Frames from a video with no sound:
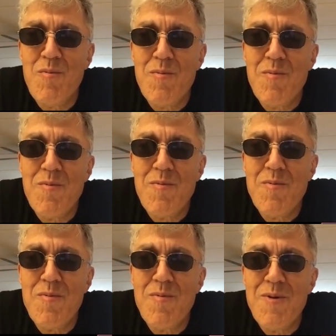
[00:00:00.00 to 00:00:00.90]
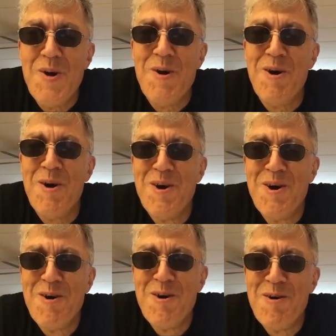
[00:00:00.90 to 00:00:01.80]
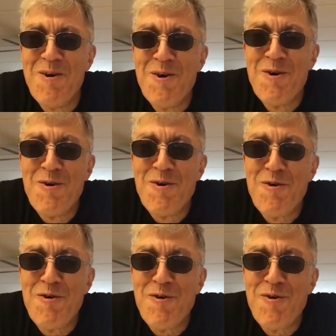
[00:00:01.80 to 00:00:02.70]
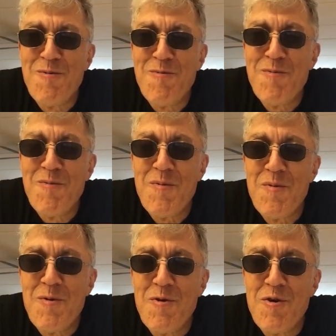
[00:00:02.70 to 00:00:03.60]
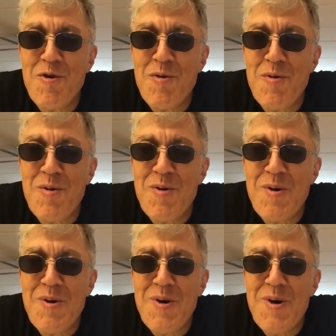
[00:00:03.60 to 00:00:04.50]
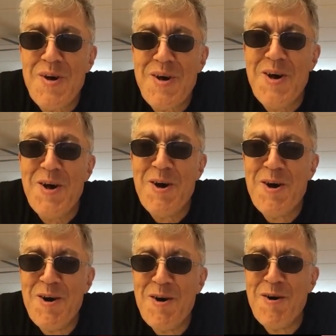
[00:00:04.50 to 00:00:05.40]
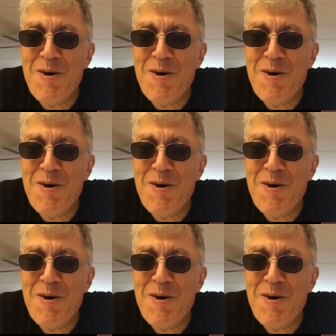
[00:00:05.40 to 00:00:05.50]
No words are spoken by the person on screen.